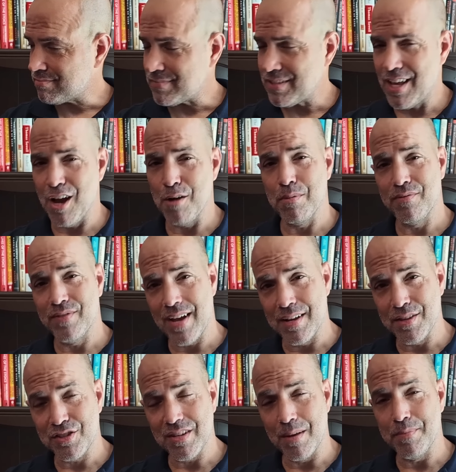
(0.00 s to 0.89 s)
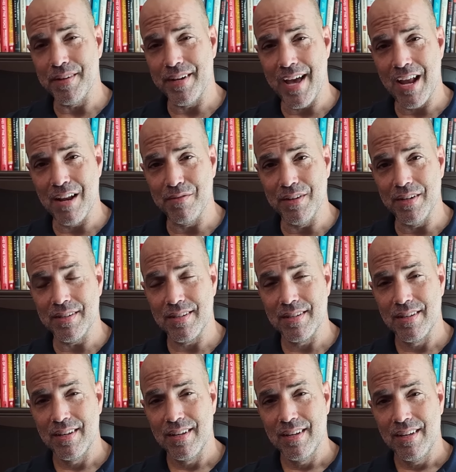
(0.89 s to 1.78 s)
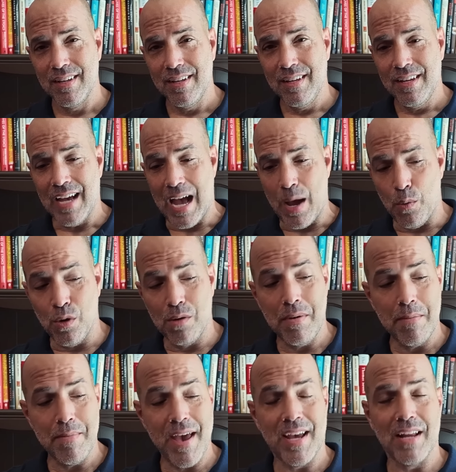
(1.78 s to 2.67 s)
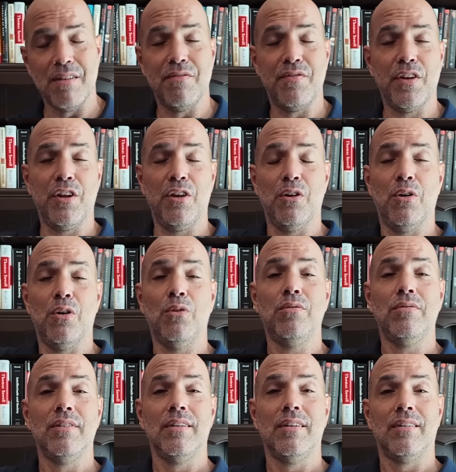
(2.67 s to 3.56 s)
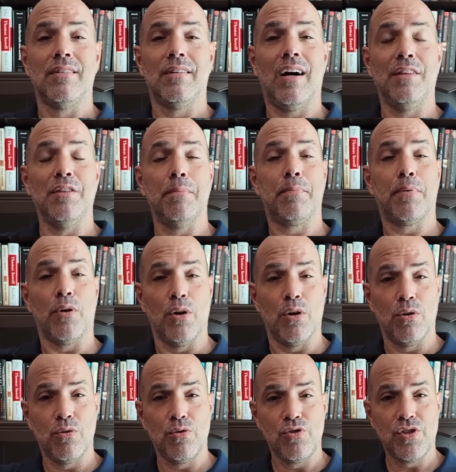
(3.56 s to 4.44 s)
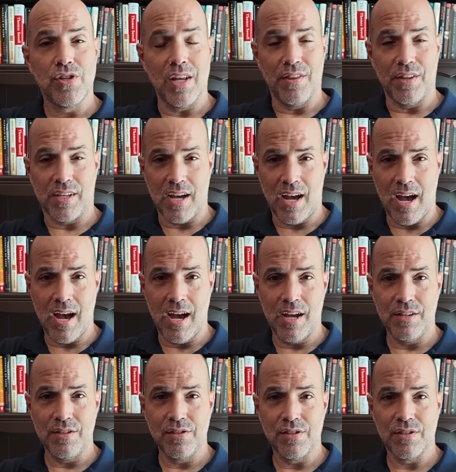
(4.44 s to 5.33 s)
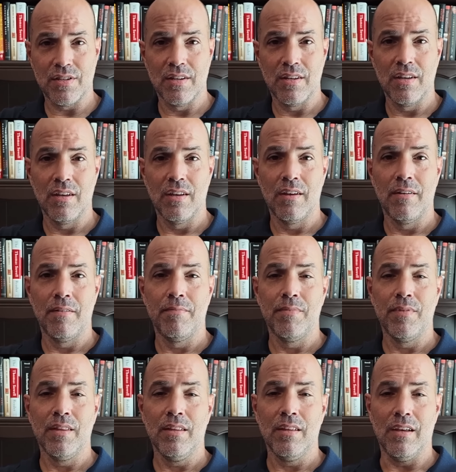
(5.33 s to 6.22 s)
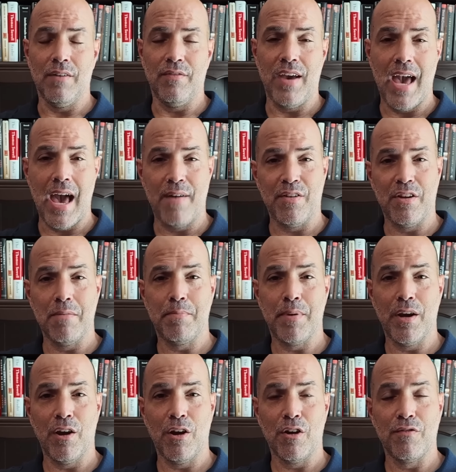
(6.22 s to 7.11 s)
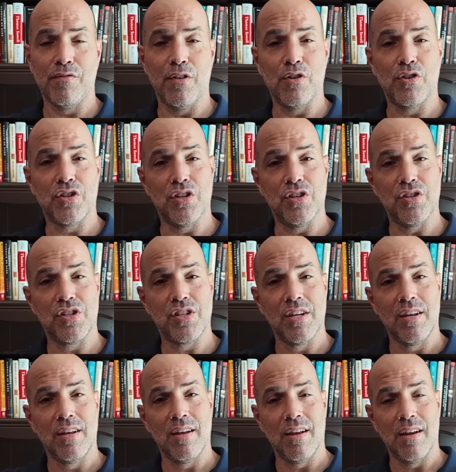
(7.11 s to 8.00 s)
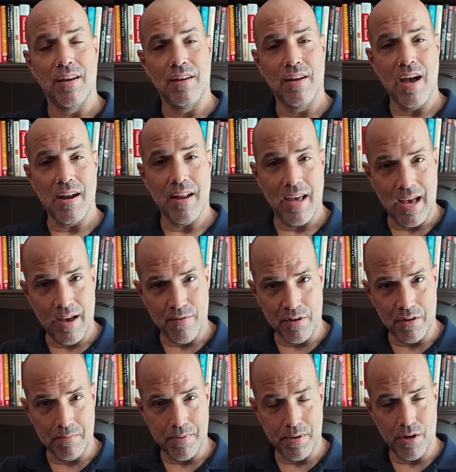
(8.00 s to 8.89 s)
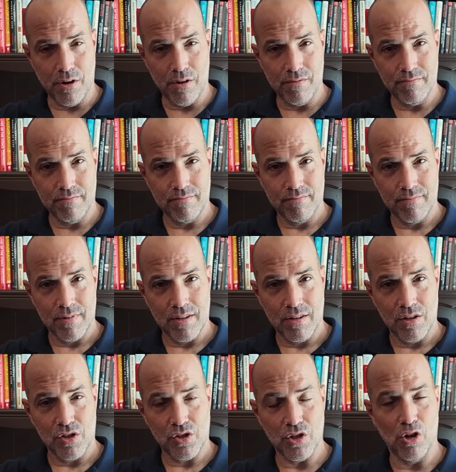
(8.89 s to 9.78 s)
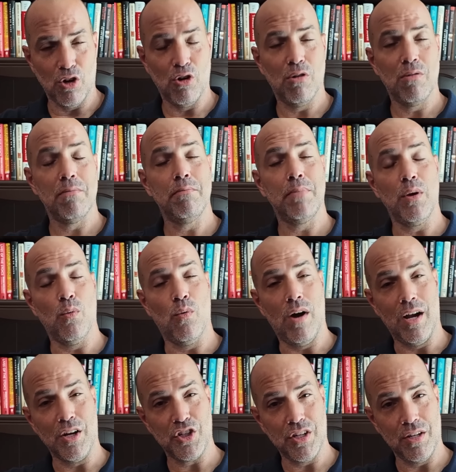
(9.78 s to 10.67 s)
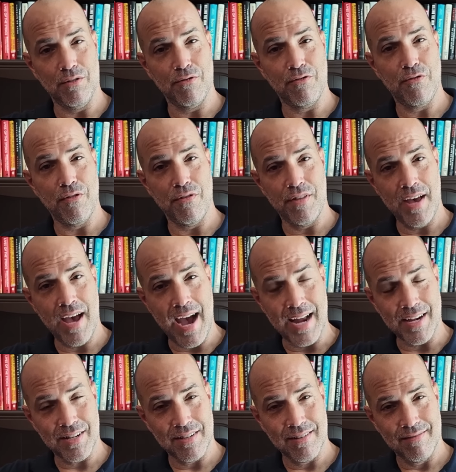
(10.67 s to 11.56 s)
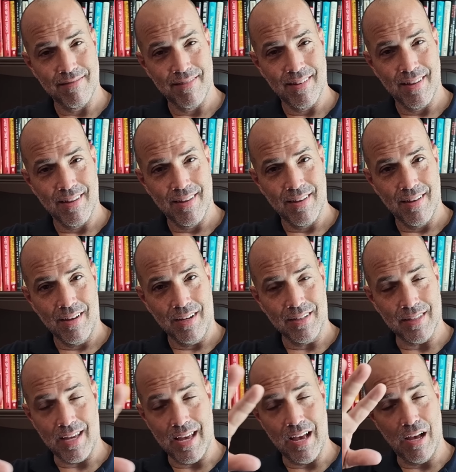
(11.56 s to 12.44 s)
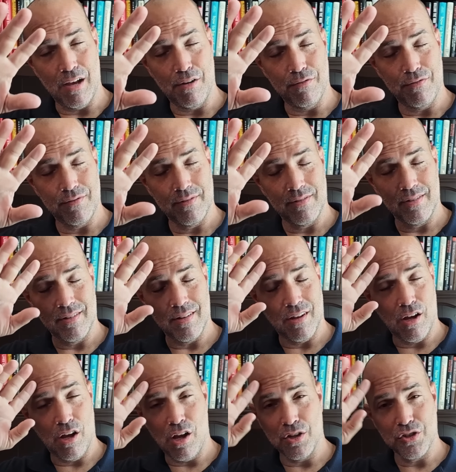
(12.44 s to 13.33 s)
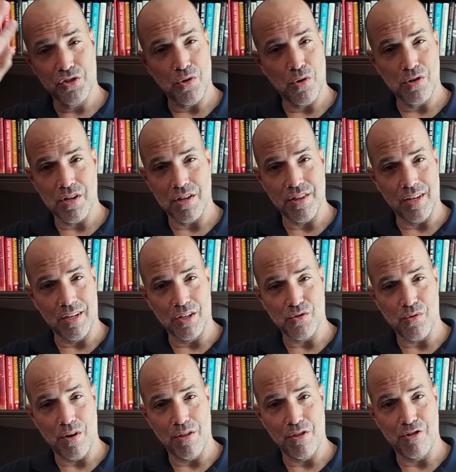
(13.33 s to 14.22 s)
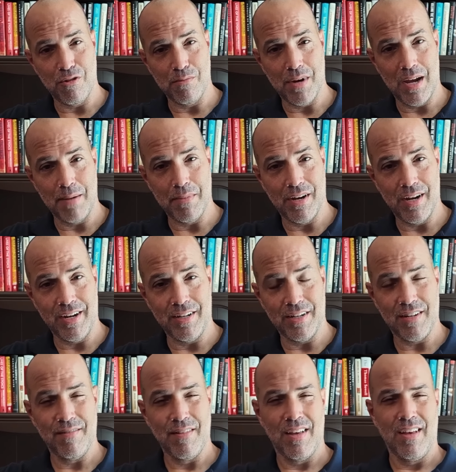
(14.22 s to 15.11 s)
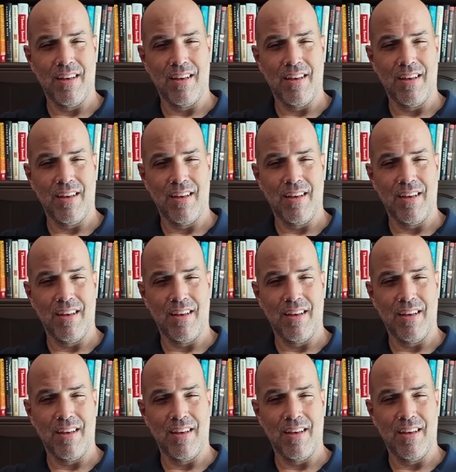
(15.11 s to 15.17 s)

I hope you've gotten something out of it. I will be making a video on the pros and the cons of having a beard versus not having a beard. So be watching for that because I have all sorts of things running through my mind.